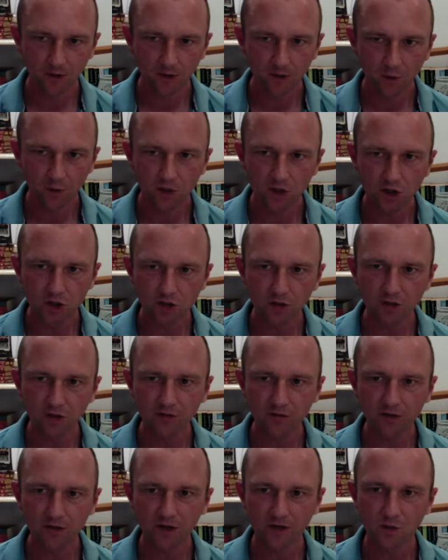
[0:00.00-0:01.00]
Which Tour de
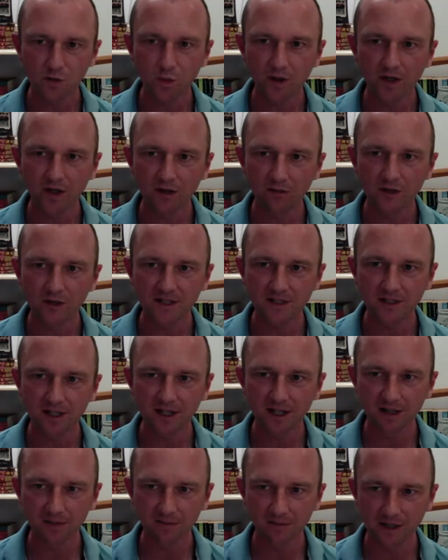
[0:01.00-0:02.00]
France winner
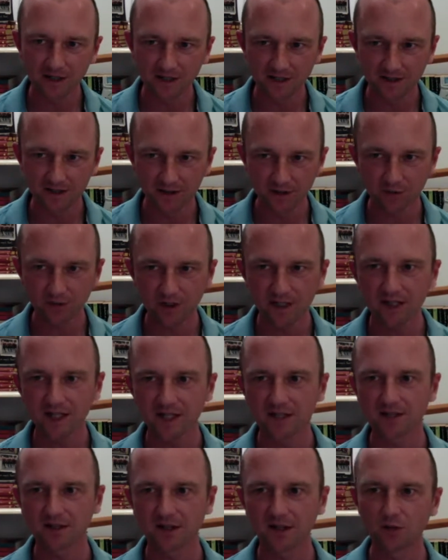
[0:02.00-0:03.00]
recently completed a
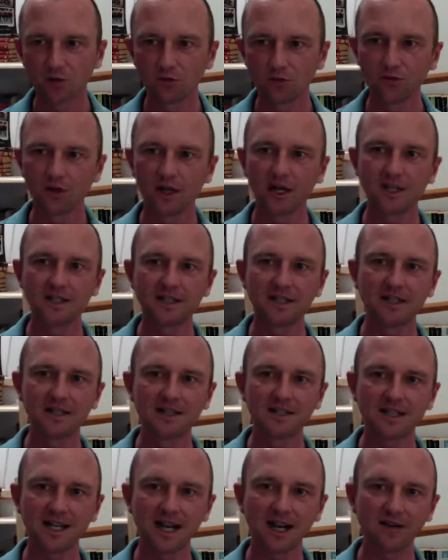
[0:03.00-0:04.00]
3-day cycle ride in
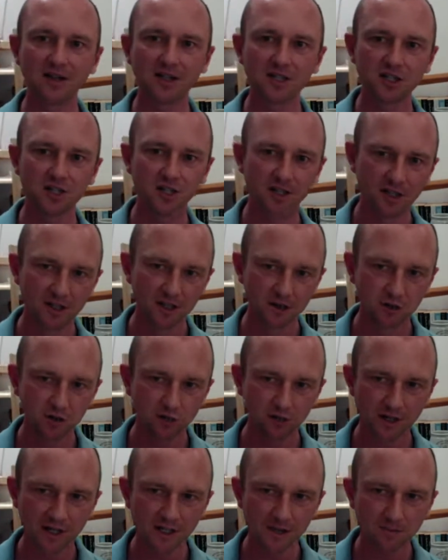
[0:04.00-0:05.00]
his garage to
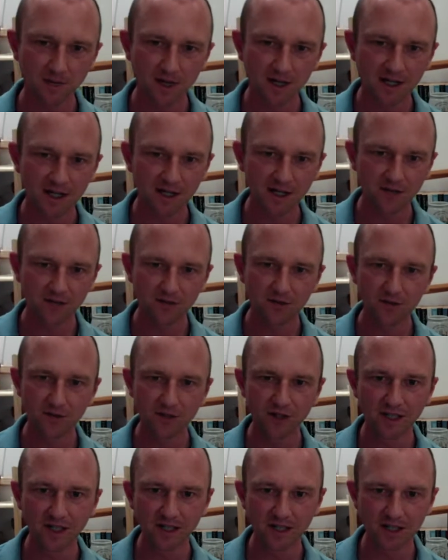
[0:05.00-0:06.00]
raise money for
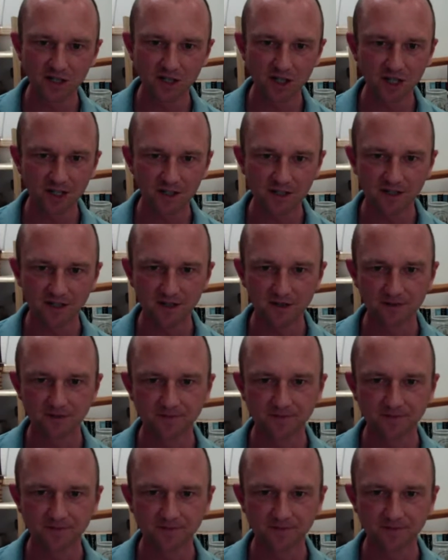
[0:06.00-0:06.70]
the NHS?